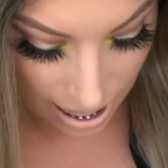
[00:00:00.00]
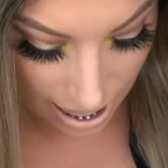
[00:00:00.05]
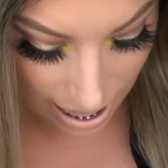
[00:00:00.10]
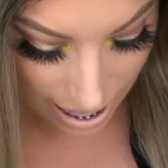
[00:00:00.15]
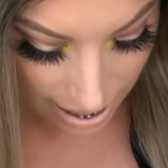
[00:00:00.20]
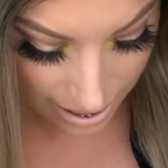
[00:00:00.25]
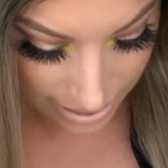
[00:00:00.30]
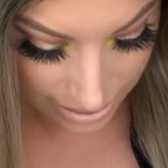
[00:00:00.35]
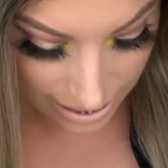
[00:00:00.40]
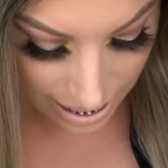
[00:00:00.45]

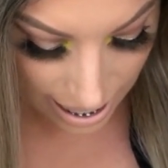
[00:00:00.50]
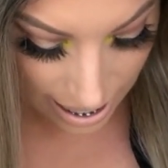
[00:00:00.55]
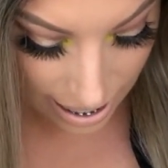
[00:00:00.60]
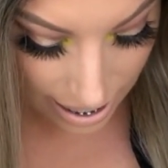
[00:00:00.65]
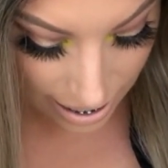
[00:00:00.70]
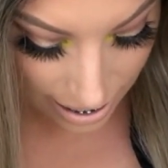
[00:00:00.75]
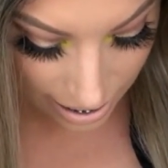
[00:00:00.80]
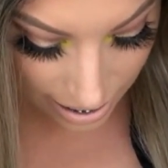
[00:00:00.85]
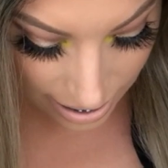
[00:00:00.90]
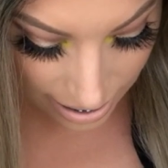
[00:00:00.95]
And
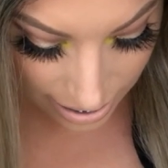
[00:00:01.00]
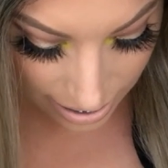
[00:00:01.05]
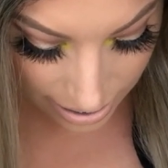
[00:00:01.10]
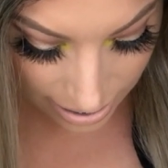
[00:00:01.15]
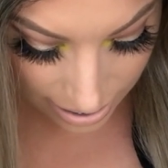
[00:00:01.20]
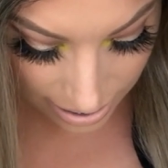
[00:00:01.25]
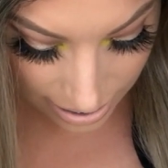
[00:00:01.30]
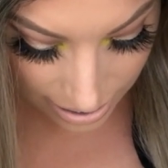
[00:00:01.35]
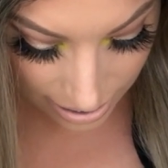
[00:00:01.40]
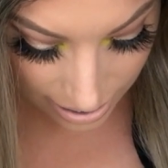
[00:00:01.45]

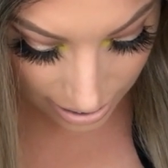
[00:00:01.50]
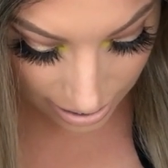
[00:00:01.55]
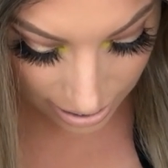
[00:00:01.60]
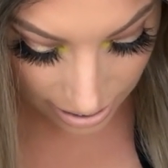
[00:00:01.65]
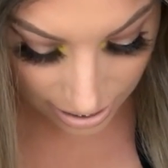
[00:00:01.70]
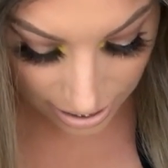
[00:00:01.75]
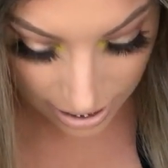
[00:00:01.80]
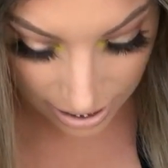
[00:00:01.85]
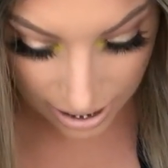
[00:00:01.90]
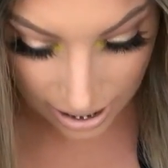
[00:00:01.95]
then
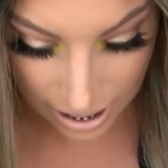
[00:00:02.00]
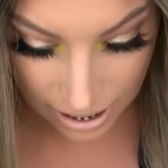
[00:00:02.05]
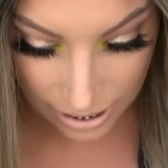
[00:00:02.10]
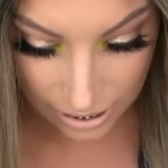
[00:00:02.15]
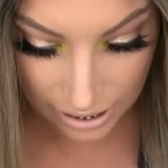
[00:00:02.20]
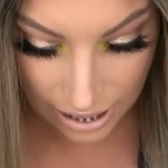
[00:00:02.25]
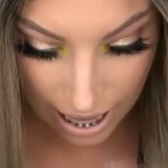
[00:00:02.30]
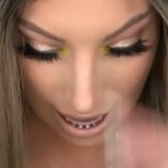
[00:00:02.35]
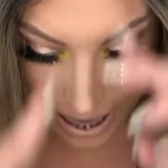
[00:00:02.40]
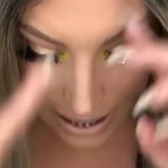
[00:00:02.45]

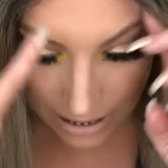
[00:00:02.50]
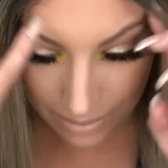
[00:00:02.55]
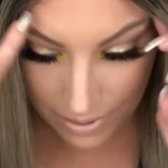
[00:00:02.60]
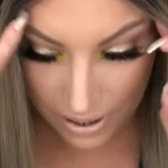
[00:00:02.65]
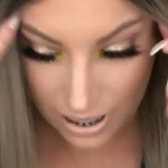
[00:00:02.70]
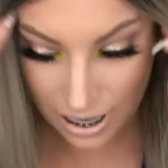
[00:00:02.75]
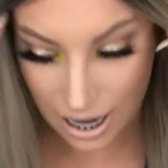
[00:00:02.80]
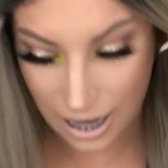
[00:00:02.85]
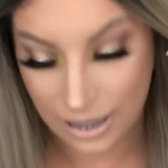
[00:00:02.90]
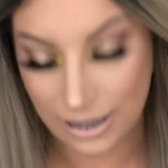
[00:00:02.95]
last
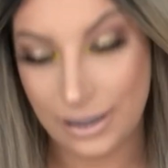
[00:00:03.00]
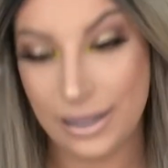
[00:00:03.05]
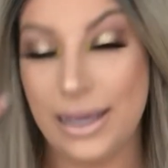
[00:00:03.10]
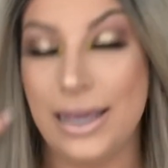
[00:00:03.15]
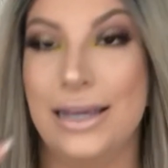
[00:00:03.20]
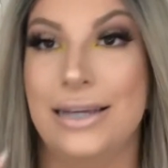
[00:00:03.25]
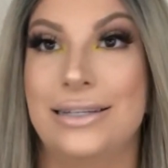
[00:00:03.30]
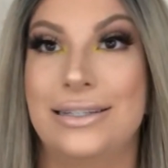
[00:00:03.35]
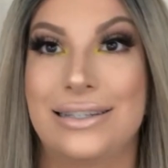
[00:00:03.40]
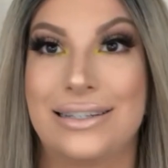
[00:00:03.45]
but not
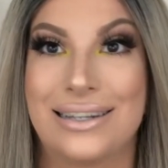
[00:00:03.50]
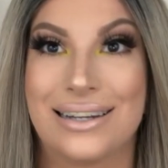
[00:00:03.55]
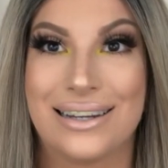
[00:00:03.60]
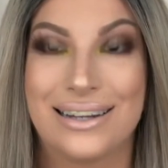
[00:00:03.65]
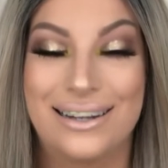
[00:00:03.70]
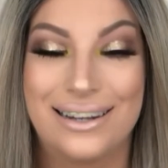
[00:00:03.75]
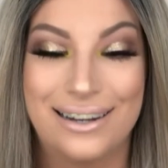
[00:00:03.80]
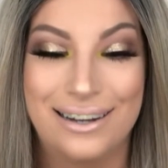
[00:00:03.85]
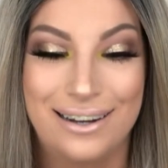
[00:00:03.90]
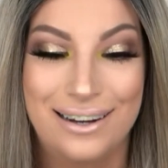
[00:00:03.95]
least,
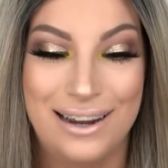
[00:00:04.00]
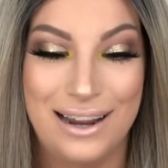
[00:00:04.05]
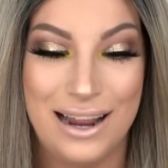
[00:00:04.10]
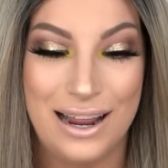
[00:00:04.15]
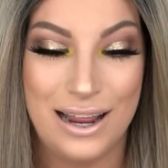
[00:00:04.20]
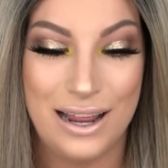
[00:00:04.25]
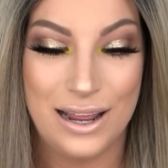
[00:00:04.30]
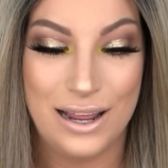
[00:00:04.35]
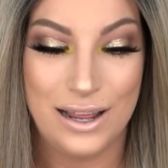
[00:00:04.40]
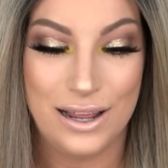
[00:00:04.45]

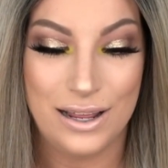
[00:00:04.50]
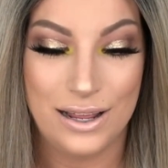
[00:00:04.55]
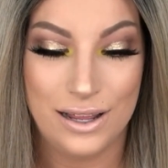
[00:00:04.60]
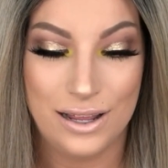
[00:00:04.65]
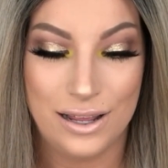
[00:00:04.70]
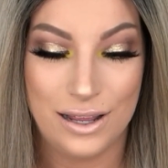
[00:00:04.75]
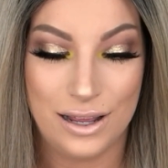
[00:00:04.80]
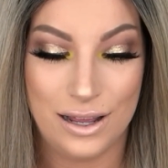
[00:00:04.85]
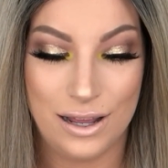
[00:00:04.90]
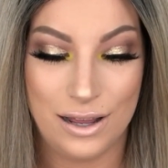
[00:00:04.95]

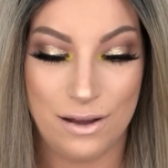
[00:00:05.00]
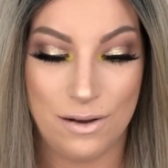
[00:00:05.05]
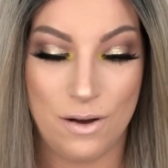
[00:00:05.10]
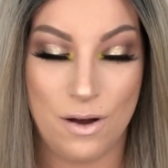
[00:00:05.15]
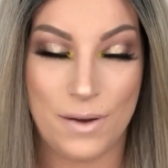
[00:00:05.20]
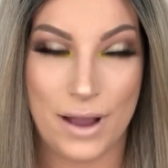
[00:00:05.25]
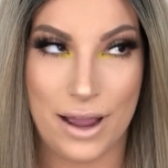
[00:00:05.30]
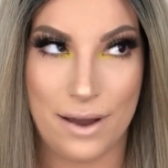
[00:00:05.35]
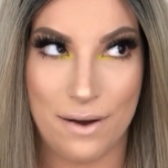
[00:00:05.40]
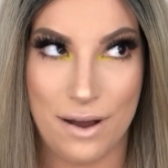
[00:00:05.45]

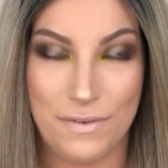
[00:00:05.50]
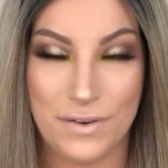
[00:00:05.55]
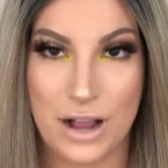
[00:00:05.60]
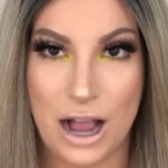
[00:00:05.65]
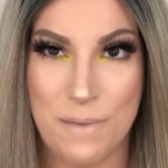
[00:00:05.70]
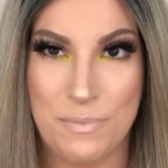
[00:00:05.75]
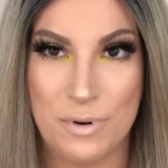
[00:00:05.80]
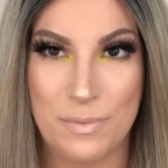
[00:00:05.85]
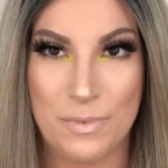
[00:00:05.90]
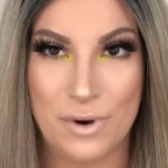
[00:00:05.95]
okay, I have a
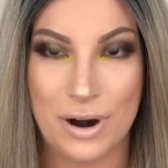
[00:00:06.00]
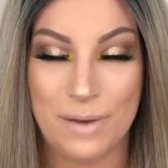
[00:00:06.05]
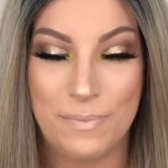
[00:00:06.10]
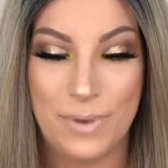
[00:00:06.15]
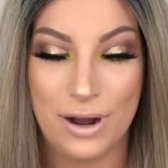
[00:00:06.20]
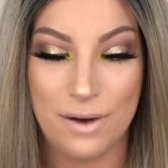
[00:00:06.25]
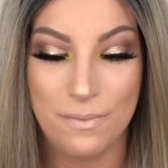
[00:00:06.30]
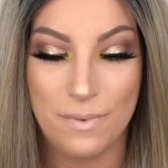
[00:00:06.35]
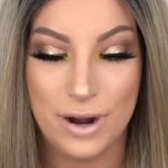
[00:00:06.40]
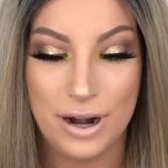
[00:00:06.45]
couple more,
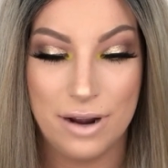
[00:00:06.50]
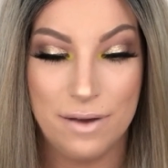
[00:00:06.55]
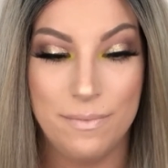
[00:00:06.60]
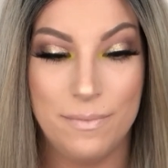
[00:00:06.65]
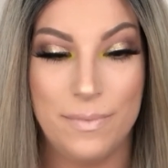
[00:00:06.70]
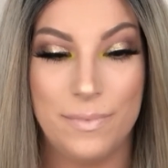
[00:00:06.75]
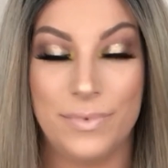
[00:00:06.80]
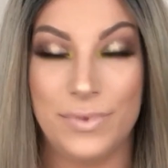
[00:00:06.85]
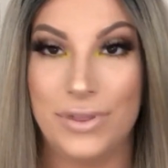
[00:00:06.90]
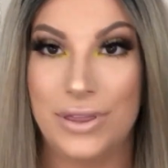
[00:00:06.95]
but one
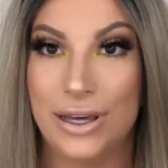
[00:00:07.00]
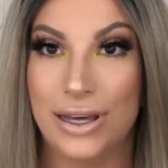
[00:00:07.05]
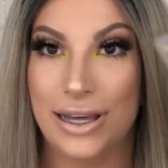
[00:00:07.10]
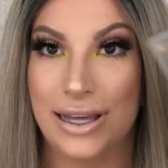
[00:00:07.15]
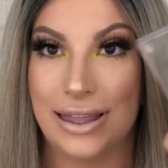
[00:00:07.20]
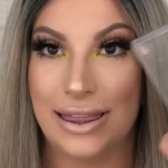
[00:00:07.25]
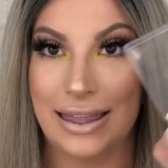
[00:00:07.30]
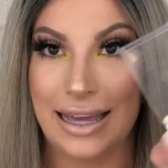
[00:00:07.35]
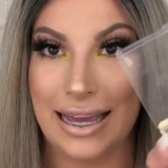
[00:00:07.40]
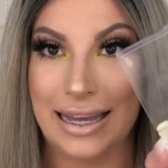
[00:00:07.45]
of
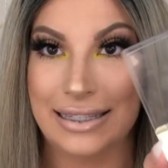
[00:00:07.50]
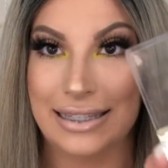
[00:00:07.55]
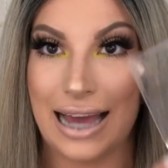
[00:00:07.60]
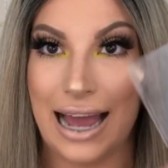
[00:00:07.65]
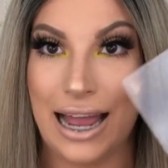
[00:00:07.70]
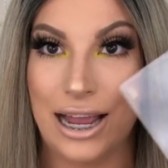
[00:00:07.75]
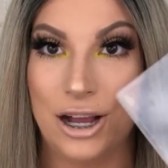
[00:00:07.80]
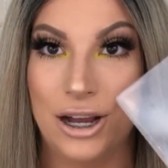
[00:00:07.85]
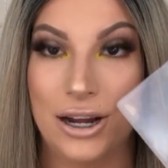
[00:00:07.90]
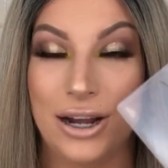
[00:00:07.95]
the things that
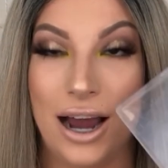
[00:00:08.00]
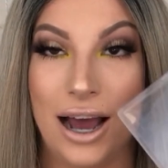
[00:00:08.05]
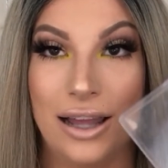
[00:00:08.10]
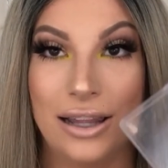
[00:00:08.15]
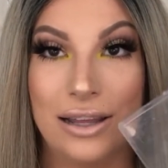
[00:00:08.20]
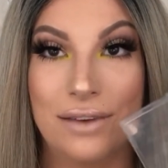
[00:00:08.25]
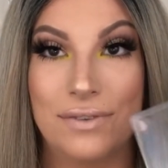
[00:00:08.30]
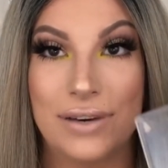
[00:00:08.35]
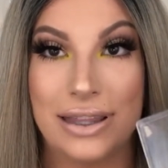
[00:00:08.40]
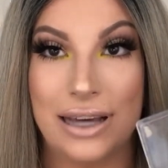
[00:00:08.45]
I could
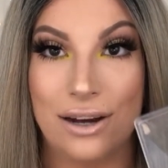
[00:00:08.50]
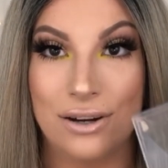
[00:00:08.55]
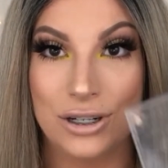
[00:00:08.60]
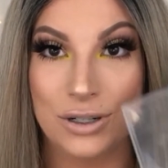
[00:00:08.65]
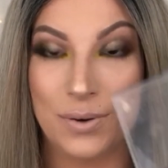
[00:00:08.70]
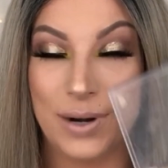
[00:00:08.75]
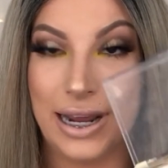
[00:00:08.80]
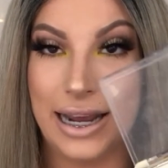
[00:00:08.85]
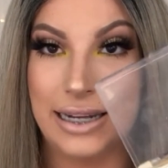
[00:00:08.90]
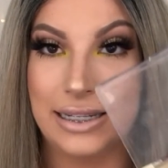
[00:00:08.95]
not live without in
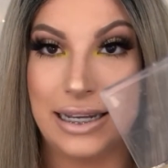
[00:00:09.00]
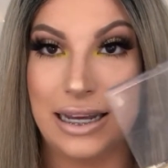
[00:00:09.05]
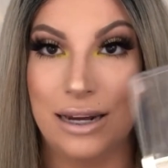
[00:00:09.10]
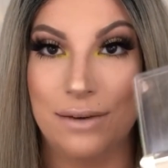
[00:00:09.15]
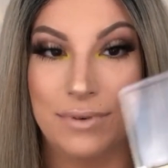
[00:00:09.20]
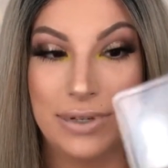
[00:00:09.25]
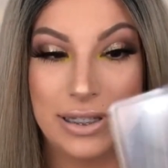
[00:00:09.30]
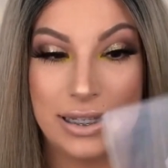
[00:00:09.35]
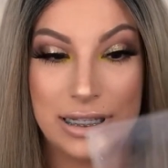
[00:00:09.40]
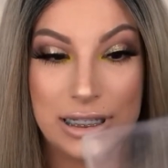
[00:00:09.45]

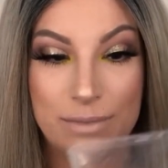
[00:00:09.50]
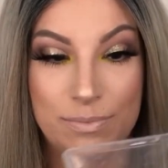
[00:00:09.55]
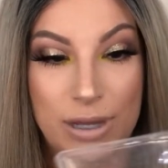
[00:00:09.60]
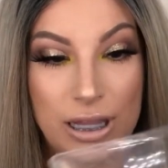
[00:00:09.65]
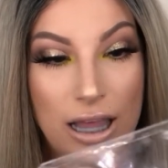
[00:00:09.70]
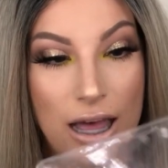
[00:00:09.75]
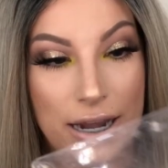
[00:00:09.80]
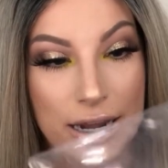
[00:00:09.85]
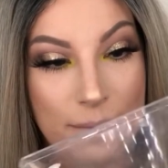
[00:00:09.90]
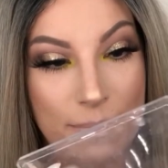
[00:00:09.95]
2018 was this
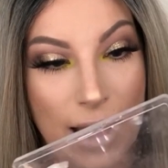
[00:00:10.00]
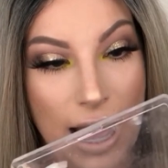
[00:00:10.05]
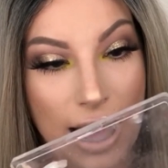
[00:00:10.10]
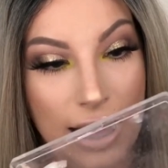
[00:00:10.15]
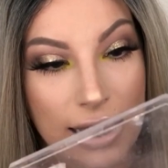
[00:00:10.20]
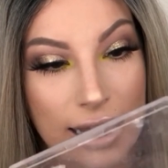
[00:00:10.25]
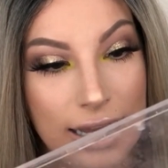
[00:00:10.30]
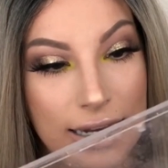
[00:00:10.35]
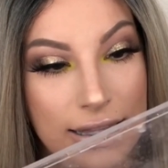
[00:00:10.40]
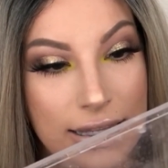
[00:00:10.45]
Milani
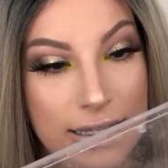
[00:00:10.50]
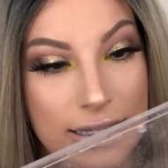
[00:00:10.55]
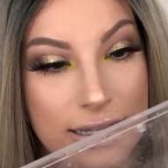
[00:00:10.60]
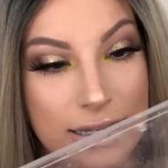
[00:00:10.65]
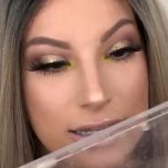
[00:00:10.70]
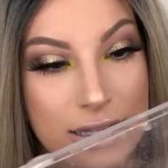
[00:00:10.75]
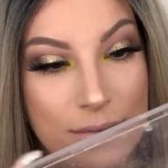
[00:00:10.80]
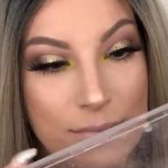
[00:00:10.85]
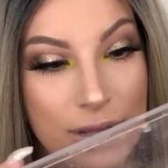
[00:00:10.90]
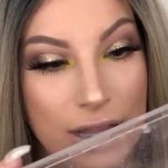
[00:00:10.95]
palette. This
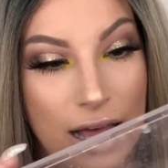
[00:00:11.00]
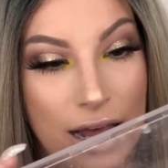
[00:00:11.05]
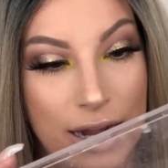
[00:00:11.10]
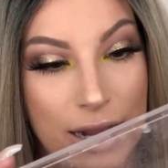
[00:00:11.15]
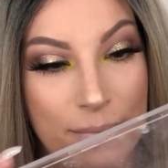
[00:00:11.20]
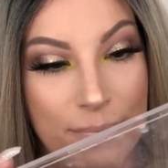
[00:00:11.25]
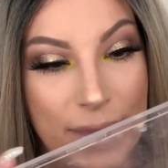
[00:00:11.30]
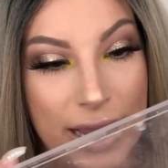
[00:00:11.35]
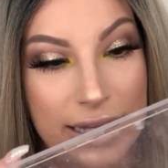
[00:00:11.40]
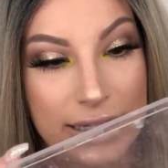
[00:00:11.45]
is the
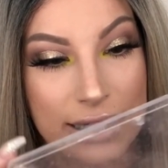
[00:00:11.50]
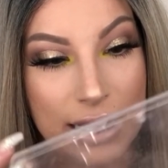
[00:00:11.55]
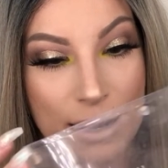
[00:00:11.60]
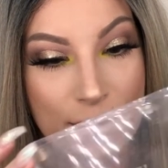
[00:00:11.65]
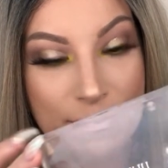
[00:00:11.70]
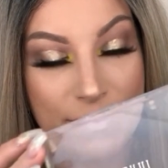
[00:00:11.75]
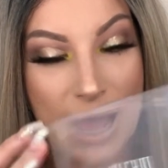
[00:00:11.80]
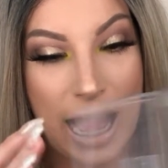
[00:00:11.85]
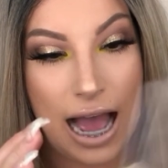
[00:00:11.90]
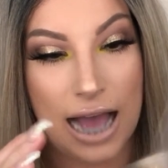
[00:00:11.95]
Milani
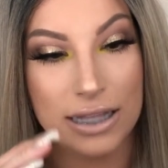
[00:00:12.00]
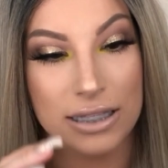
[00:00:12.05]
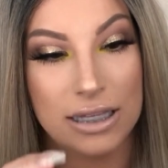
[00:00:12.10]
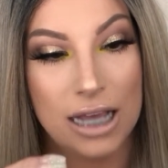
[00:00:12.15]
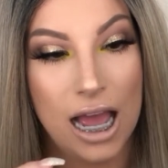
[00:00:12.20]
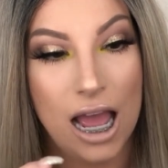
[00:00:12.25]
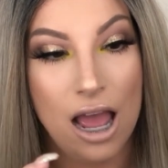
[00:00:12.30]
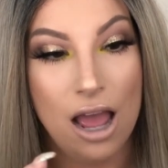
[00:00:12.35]
Basic Mattes.